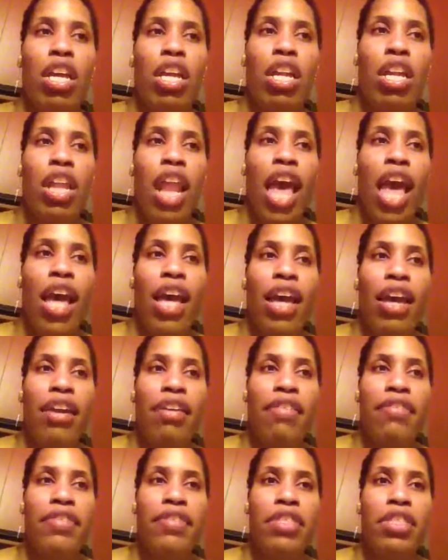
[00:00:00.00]

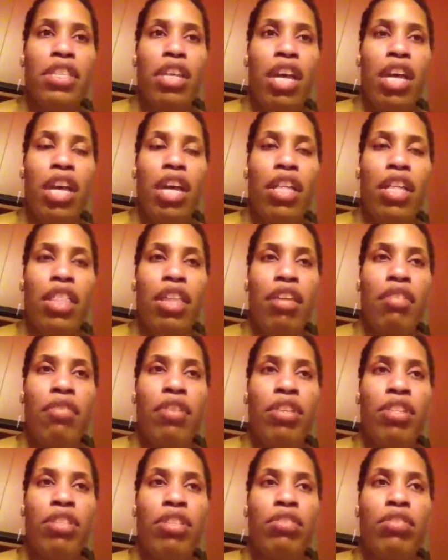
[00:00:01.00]
Knives, there
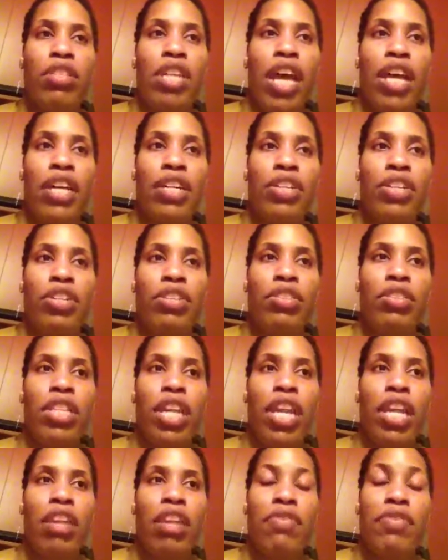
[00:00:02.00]
were two doctors,
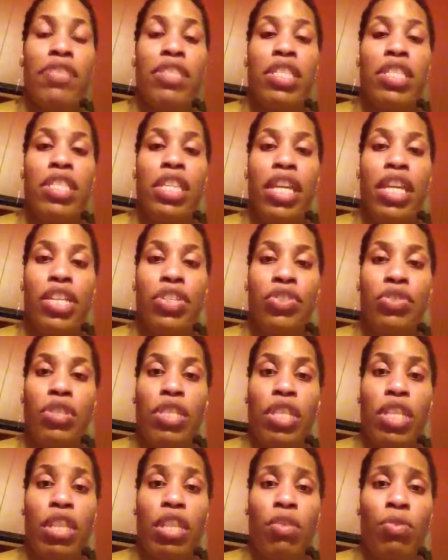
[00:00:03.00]
and it was just
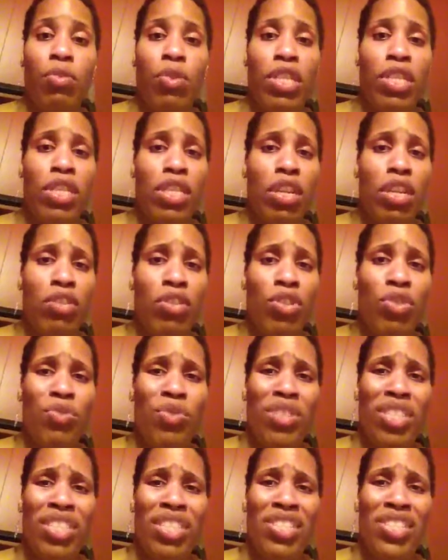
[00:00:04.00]
interesting. The research
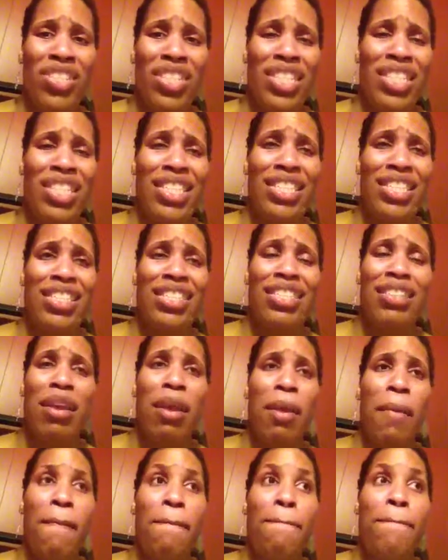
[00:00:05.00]
was just
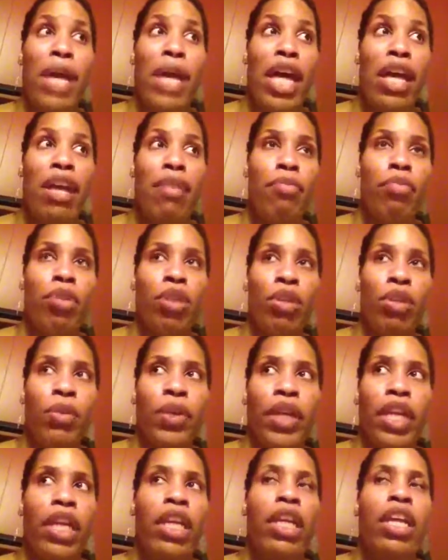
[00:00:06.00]

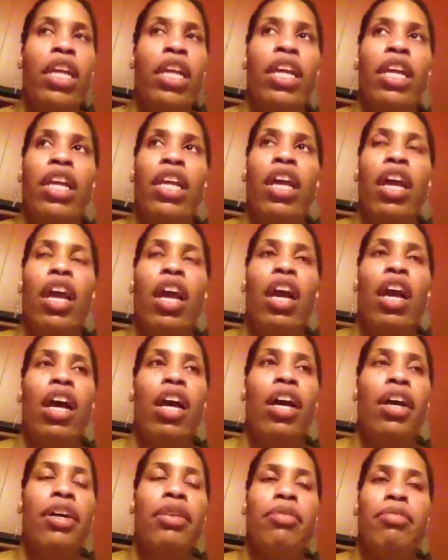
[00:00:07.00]
mind-blowing,
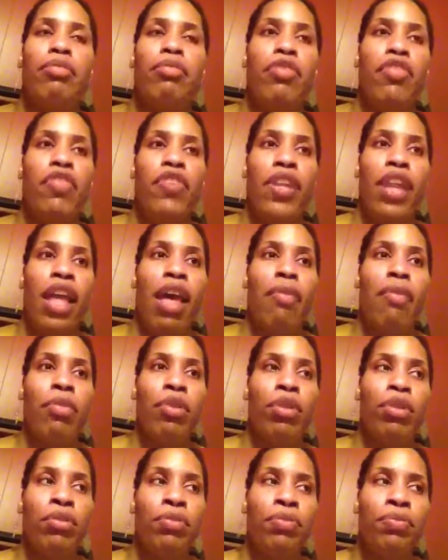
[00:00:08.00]

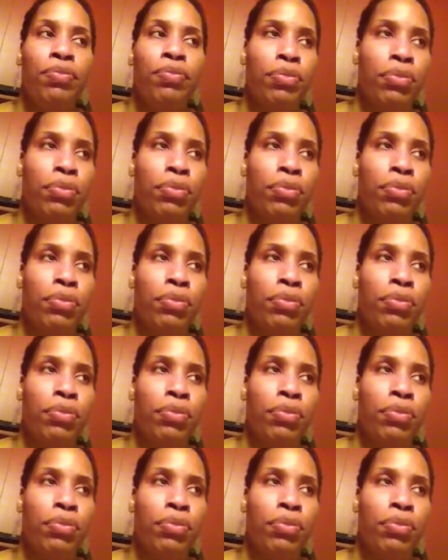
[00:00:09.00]
phenomenal.